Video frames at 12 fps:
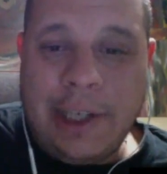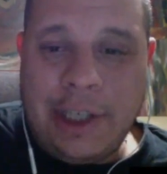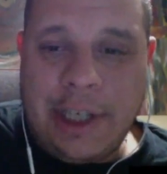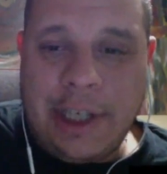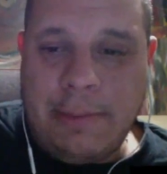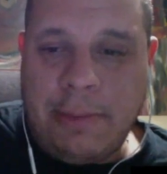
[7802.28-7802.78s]

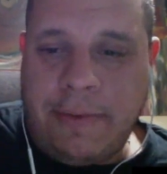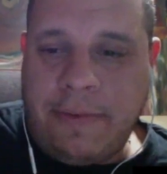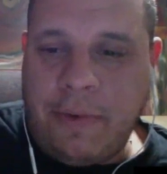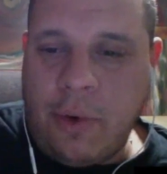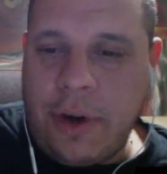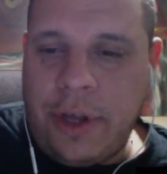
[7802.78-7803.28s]
it
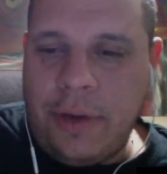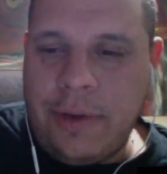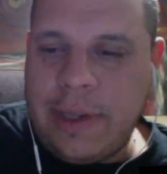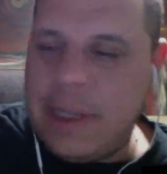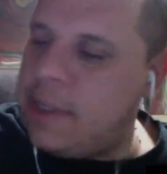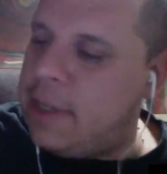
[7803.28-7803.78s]
before you
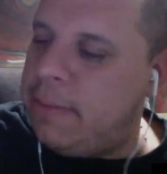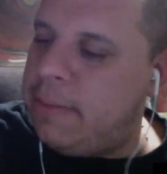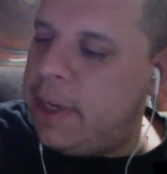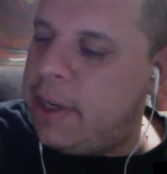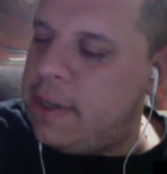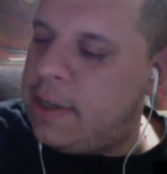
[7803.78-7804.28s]
listen,
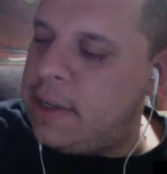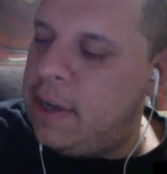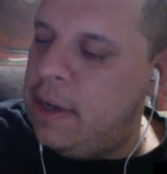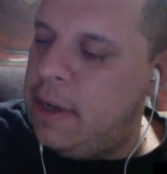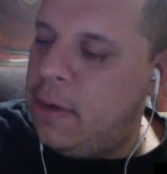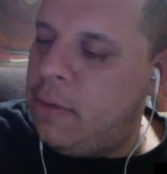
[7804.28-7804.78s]
because
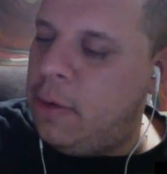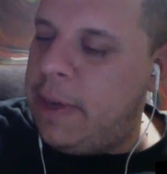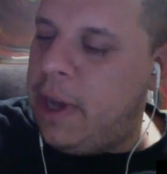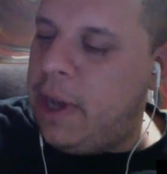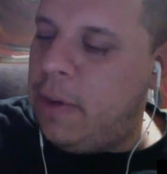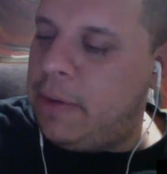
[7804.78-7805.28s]
we'll be
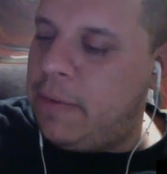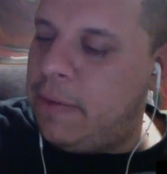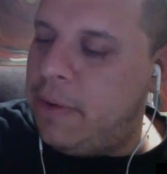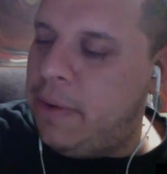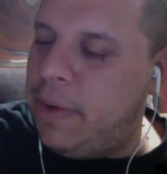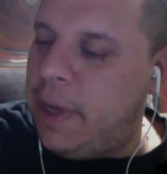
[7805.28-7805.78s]
going
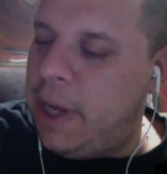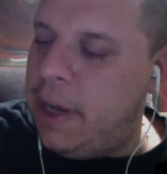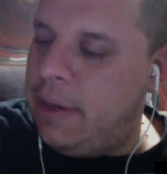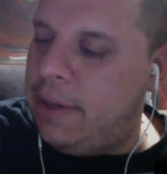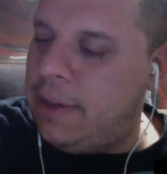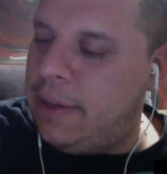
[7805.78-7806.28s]
through it
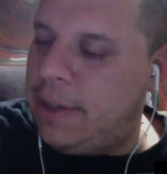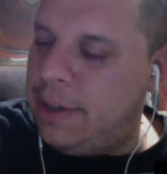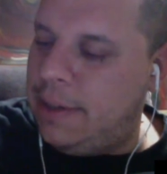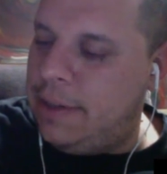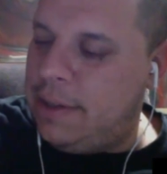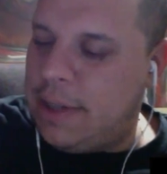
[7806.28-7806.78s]

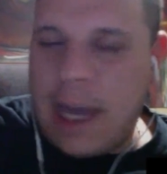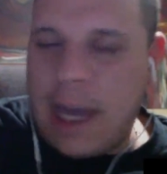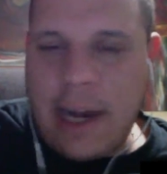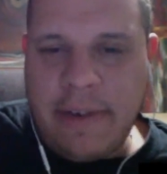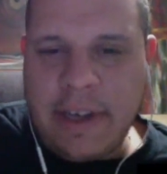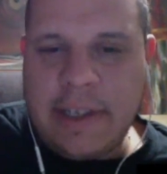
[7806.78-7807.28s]
kind
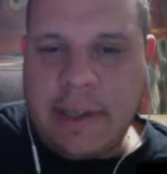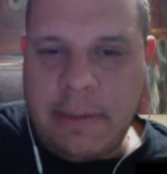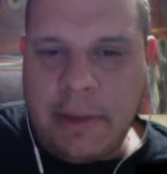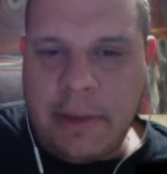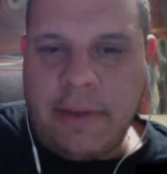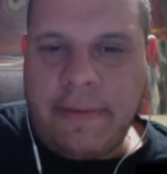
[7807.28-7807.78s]
of in a
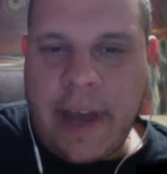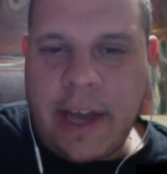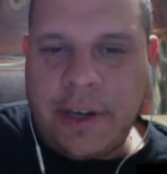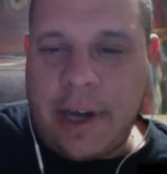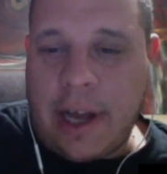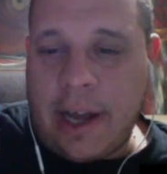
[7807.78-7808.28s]
similar
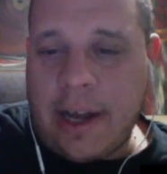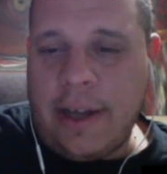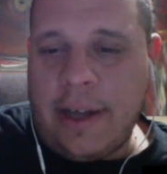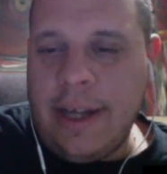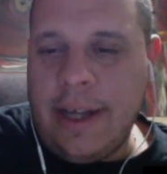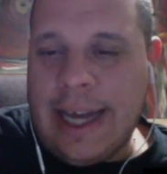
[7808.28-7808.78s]
fashion. I'm gonna
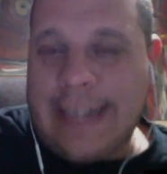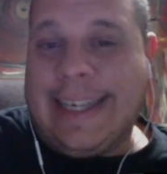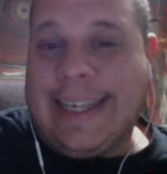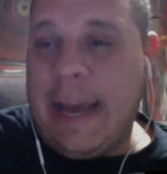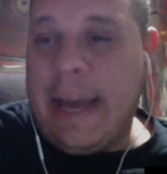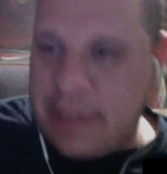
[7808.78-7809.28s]

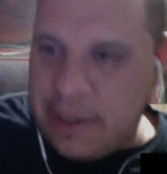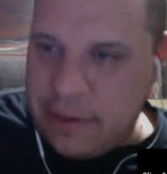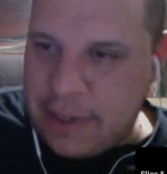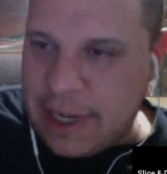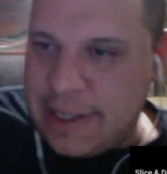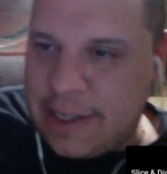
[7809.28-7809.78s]
attempt to
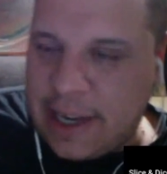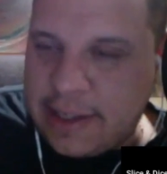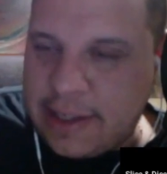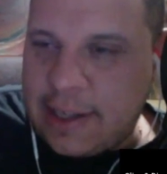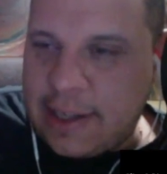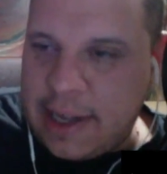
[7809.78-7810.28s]
dissect
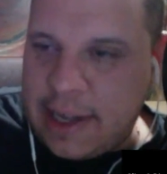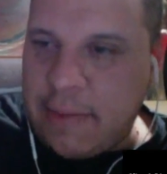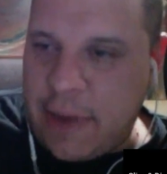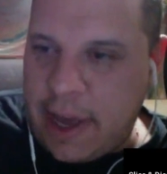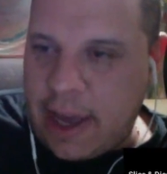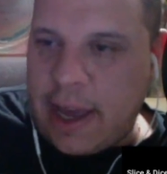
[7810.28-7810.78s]
it the same
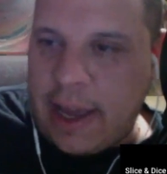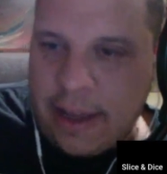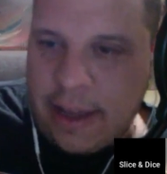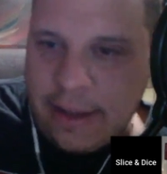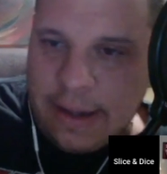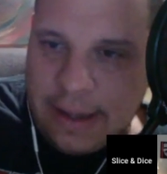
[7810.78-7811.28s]
way I
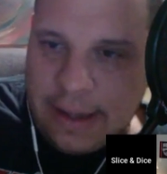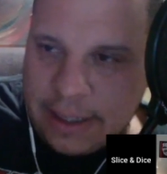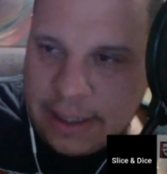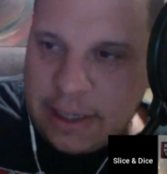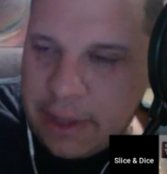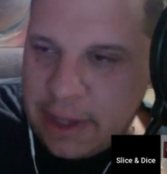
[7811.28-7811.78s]

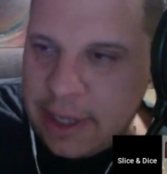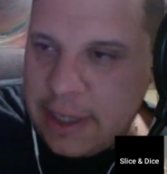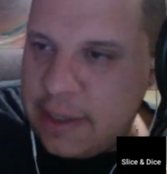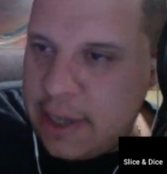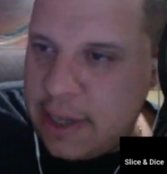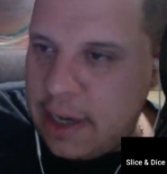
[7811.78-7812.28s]
did with
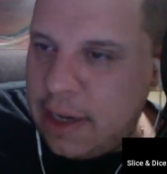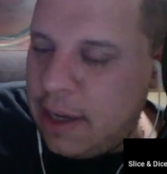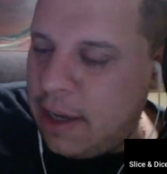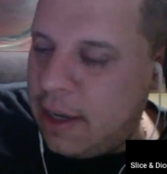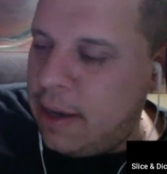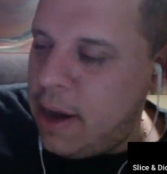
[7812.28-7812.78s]
this, and I